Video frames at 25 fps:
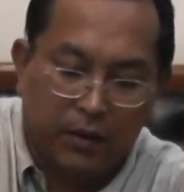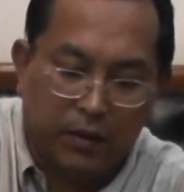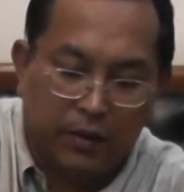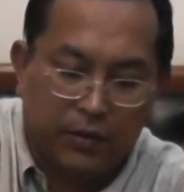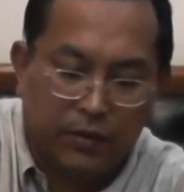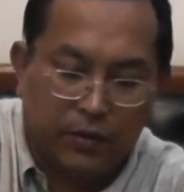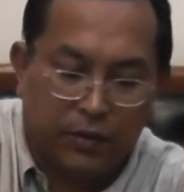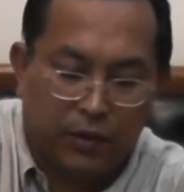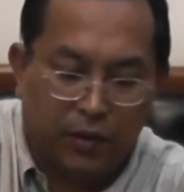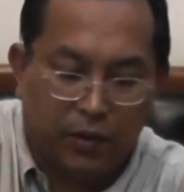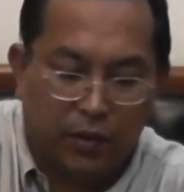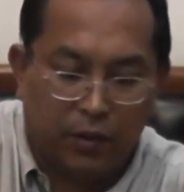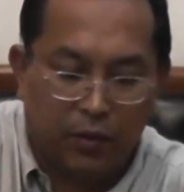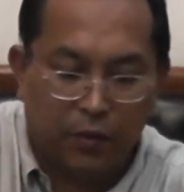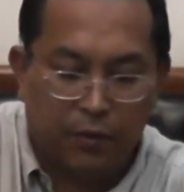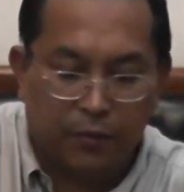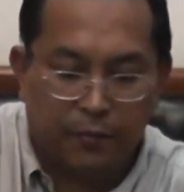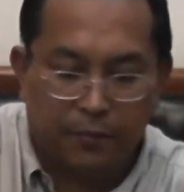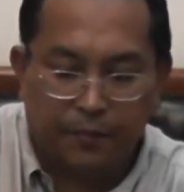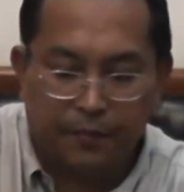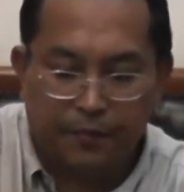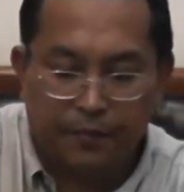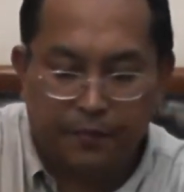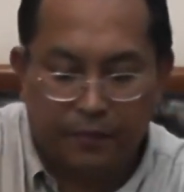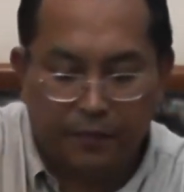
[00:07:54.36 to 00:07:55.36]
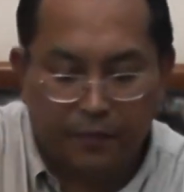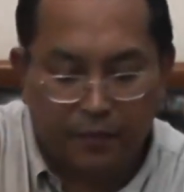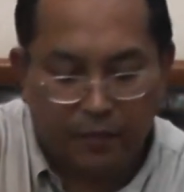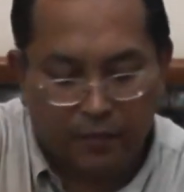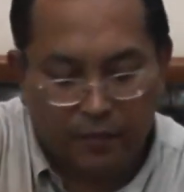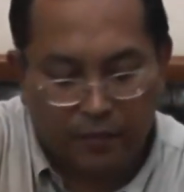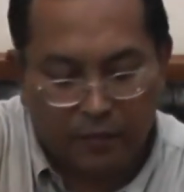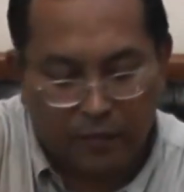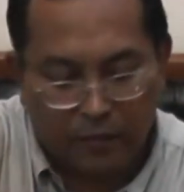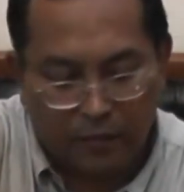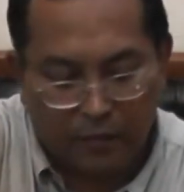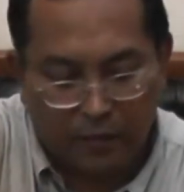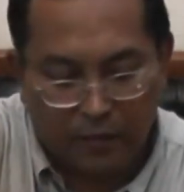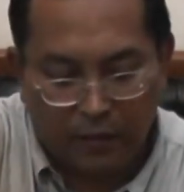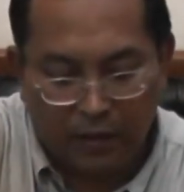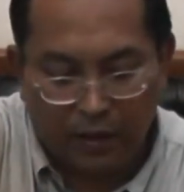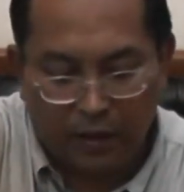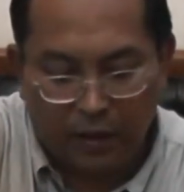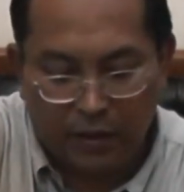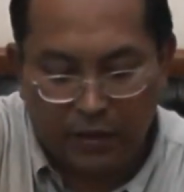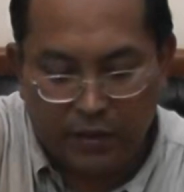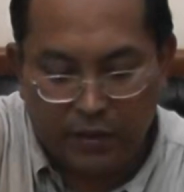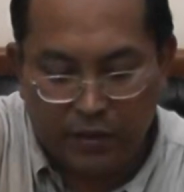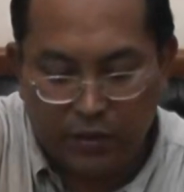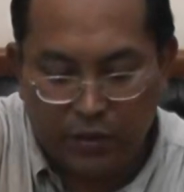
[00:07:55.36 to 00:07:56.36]
So
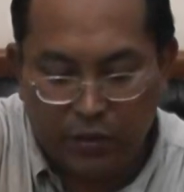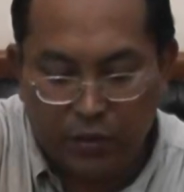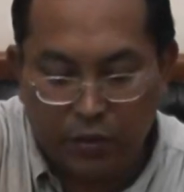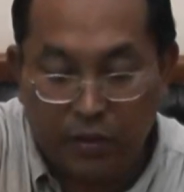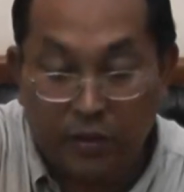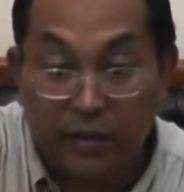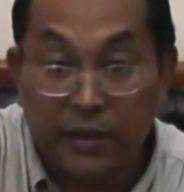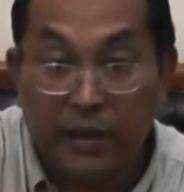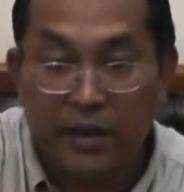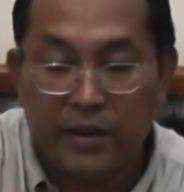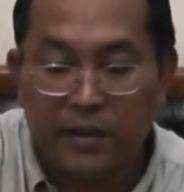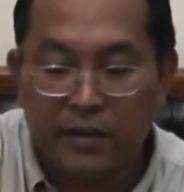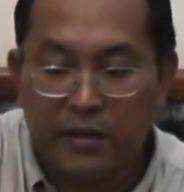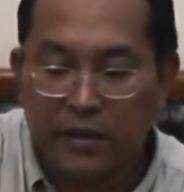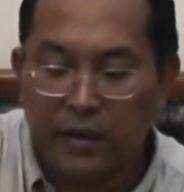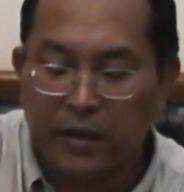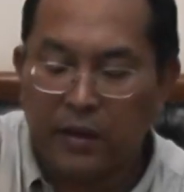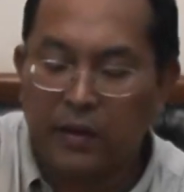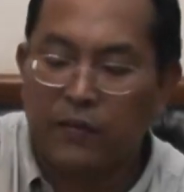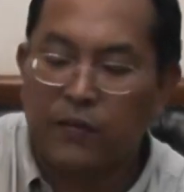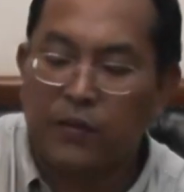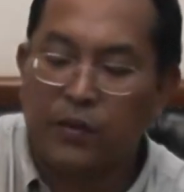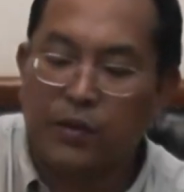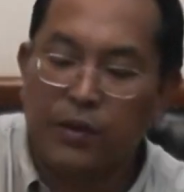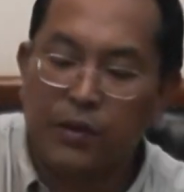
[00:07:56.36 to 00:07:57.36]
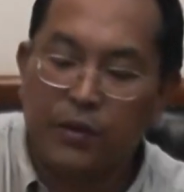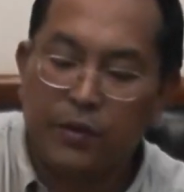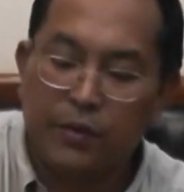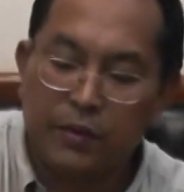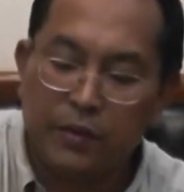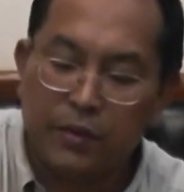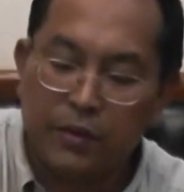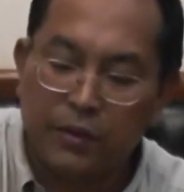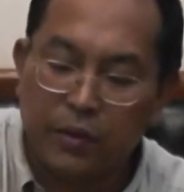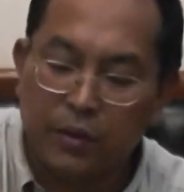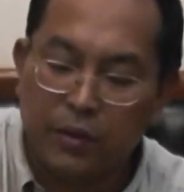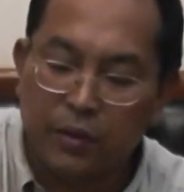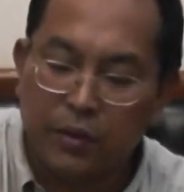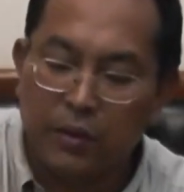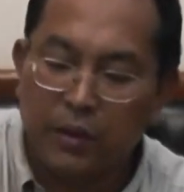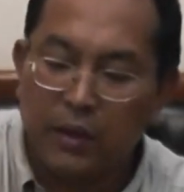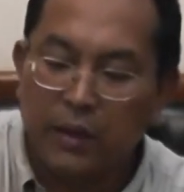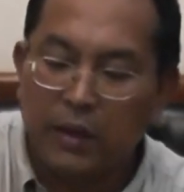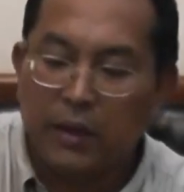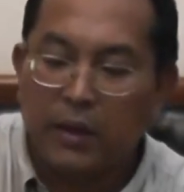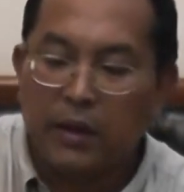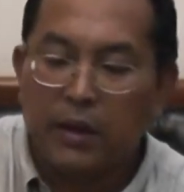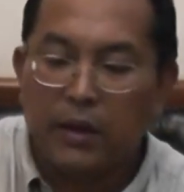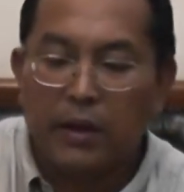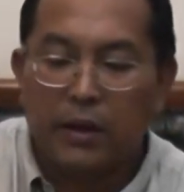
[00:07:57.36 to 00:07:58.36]
I'll just do a tasting for you. So
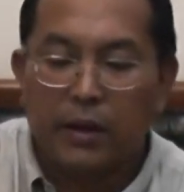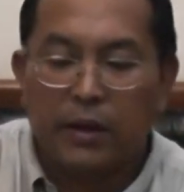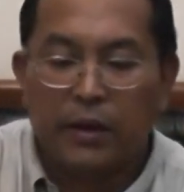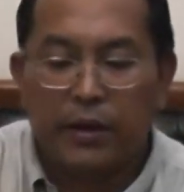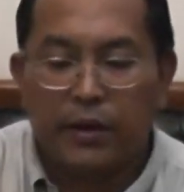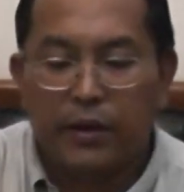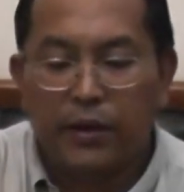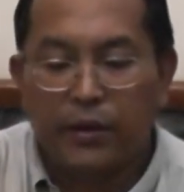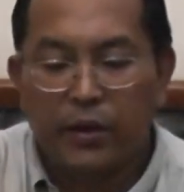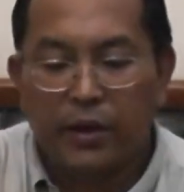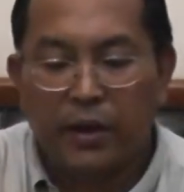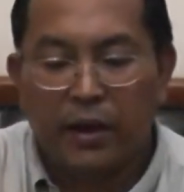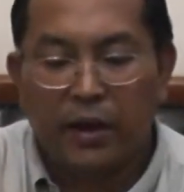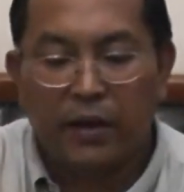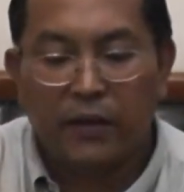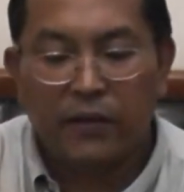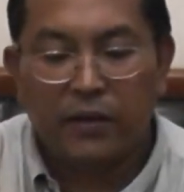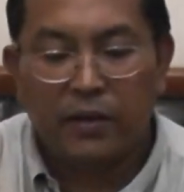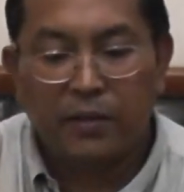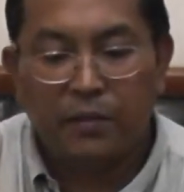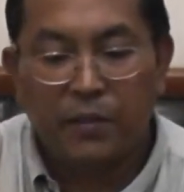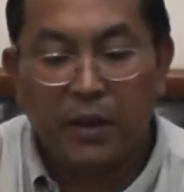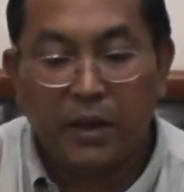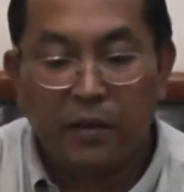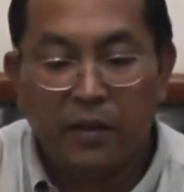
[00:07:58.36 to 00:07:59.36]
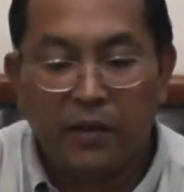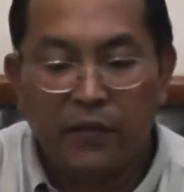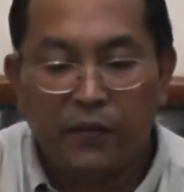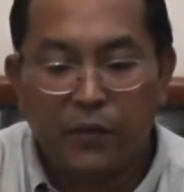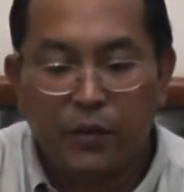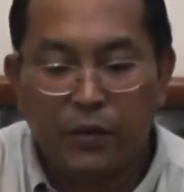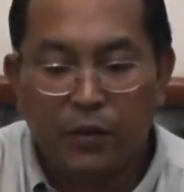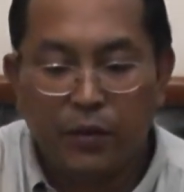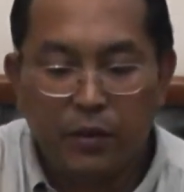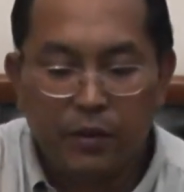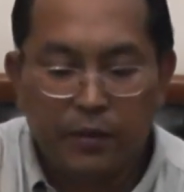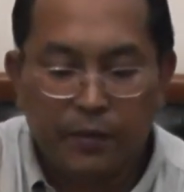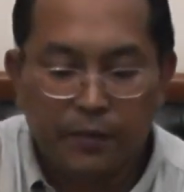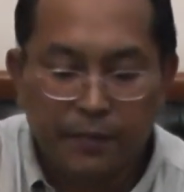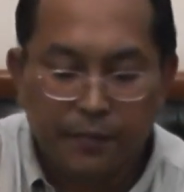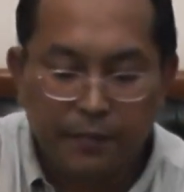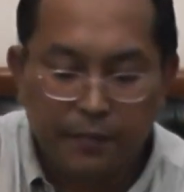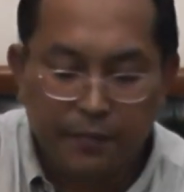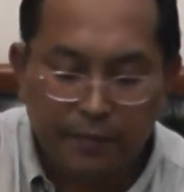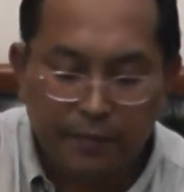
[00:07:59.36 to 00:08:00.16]
here you have the baby food.